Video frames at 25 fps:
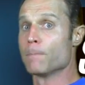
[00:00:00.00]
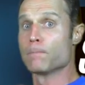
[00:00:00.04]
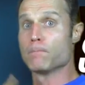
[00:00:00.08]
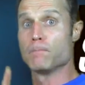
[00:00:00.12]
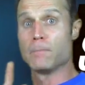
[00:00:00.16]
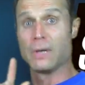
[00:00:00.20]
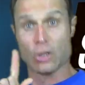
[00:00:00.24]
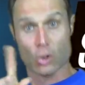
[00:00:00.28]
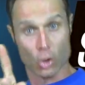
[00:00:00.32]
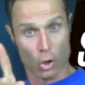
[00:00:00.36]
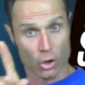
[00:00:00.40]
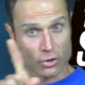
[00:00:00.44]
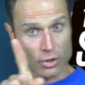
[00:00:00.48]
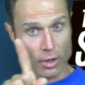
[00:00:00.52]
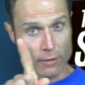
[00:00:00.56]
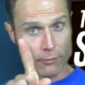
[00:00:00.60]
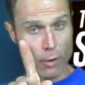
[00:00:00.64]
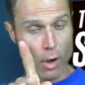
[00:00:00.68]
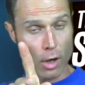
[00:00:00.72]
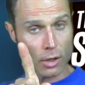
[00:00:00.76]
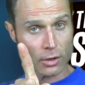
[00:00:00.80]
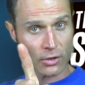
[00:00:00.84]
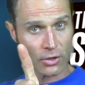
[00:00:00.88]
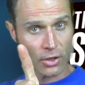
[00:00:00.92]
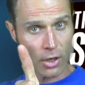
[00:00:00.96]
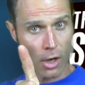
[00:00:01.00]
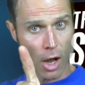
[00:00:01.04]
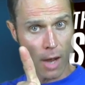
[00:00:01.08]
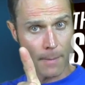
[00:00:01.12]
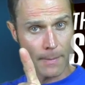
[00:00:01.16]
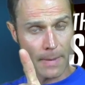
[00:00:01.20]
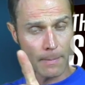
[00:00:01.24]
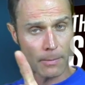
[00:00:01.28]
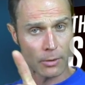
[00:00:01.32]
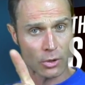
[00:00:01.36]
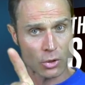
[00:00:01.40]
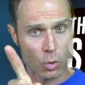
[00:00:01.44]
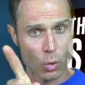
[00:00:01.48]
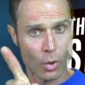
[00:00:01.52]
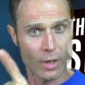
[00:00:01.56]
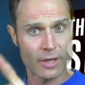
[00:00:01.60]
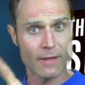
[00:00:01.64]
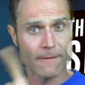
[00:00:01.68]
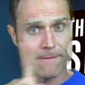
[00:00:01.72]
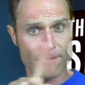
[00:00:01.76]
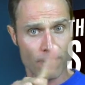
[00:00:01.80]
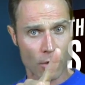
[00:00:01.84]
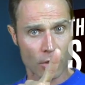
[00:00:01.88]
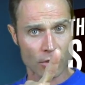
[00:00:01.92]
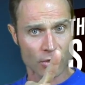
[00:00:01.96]
Because I've got time in between
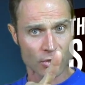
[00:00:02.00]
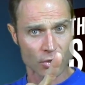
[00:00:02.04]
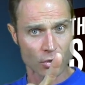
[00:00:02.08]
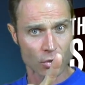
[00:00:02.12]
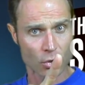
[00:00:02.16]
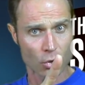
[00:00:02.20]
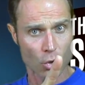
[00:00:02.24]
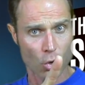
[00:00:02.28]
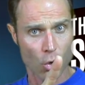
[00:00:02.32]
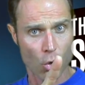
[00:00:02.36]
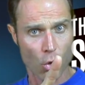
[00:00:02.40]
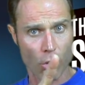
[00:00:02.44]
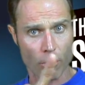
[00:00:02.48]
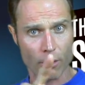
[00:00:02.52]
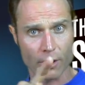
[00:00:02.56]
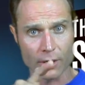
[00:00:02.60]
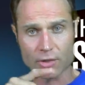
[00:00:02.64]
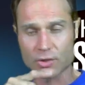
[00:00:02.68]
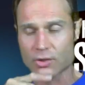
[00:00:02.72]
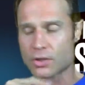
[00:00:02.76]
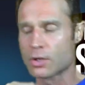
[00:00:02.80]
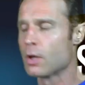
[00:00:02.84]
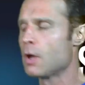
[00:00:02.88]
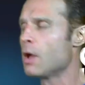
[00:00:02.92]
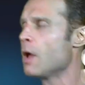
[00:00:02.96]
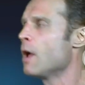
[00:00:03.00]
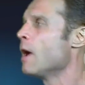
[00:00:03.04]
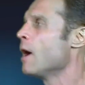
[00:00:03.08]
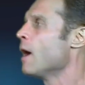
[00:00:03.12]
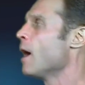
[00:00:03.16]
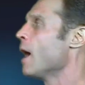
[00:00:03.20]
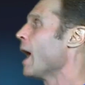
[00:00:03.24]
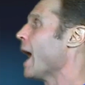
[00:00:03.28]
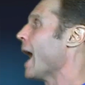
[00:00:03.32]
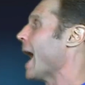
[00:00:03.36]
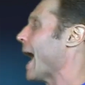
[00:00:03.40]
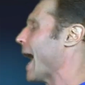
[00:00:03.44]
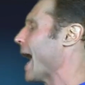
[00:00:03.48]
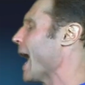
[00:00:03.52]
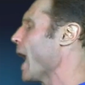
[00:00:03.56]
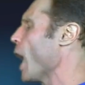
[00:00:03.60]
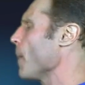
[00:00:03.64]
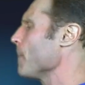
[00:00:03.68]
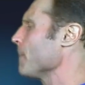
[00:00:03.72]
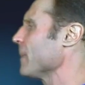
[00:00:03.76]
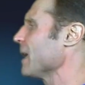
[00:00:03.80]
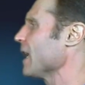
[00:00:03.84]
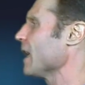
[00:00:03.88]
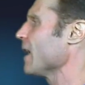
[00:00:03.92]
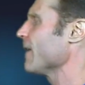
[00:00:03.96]
the verse and the chorus.
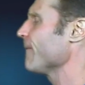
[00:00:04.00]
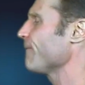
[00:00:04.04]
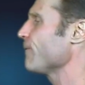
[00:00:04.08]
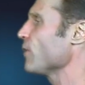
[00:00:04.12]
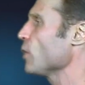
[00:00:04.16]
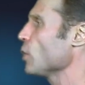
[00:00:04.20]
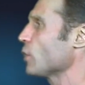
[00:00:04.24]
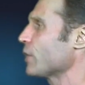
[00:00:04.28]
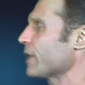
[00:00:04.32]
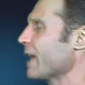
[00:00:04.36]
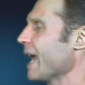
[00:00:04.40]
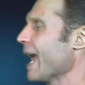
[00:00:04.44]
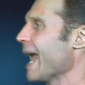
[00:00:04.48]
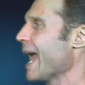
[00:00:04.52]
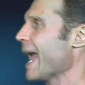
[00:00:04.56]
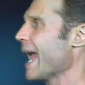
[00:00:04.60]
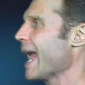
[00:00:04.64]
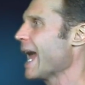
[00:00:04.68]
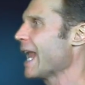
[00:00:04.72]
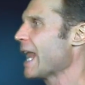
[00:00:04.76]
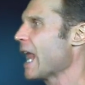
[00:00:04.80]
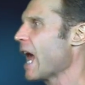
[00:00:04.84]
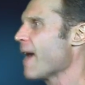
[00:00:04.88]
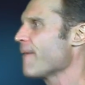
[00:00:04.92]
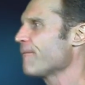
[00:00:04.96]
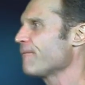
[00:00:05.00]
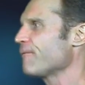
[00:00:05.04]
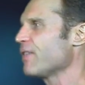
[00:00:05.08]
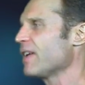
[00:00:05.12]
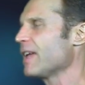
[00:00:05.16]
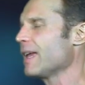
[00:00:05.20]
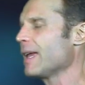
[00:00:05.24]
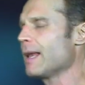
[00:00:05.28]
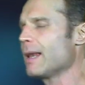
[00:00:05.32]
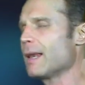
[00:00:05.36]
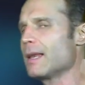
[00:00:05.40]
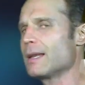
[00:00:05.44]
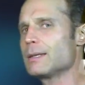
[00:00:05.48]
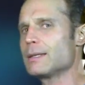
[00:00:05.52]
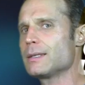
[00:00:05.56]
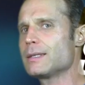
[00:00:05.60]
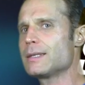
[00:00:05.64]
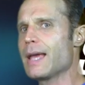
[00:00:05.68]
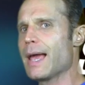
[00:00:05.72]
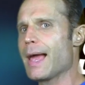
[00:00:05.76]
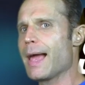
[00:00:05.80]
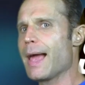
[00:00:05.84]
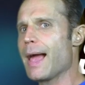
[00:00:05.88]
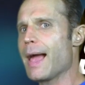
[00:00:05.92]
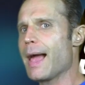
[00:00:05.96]
Help me if you can, I'm feeling
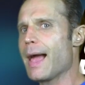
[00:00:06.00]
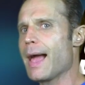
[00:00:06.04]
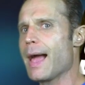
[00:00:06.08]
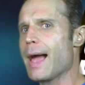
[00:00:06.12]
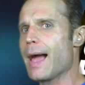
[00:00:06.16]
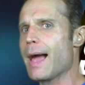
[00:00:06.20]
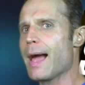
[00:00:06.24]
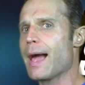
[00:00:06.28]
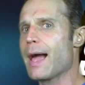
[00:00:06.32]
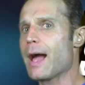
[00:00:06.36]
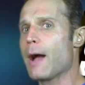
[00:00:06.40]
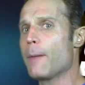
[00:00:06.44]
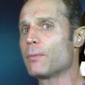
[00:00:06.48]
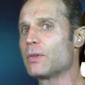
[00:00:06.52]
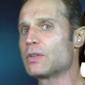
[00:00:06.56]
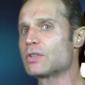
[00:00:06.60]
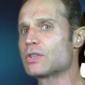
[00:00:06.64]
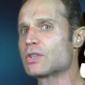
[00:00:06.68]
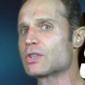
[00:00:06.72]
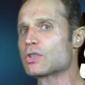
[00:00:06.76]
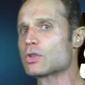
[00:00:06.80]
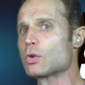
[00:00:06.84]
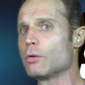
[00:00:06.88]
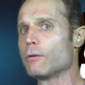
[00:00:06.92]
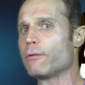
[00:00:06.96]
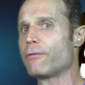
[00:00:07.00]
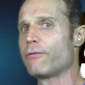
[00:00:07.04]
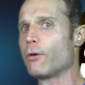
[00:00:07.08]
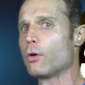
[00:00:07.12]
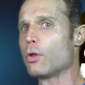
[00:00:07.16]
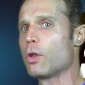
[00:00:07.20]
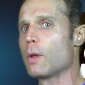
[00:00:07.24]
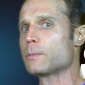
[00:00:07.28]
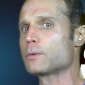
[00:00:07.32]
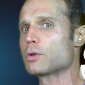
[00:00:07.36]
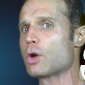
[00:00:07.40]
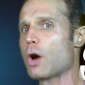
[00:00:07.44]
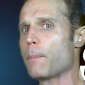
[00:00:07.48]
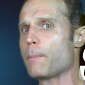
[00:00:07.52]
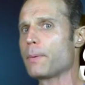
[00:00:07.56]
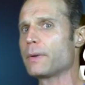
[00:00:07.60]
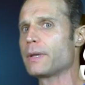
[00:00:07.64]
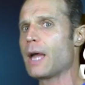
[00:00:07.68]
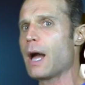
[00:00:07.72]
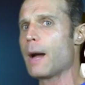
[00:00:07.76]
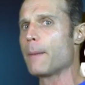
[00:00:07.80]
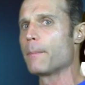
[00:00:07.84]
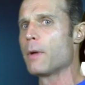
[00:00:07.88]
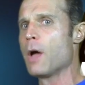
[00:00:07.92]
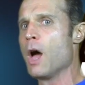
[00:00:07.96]
down. This is still full, I'm
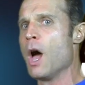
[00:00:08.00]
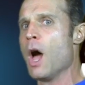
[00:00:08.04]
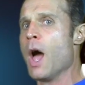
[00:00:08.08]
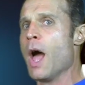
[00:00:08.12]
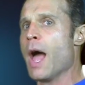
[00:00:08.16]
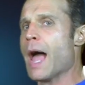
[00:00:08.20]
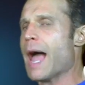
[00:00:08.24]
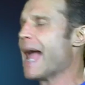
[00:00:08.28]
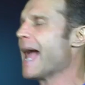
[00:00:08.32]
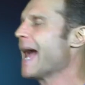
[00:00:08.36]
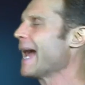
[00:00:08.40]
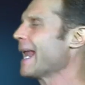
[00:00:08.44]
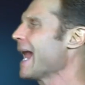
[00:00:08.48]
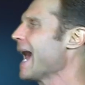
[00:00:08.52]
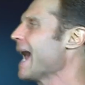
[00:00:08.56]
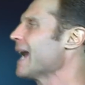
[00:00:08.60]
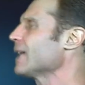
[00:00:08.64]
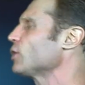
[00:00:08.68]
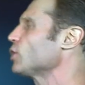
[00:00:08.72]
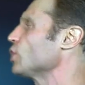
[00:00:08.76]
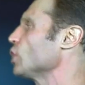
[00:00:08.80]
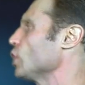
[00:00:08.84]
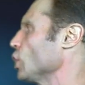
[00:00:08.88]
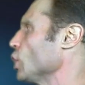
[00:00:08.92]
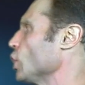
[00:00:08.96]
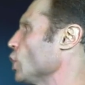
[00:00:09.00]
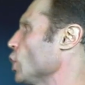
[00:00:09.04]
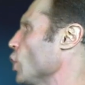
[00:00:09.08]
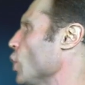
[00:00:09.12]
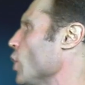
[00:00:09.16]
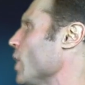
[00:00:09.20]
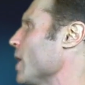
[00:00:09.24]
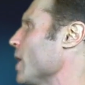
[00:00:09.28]
topping up. And I do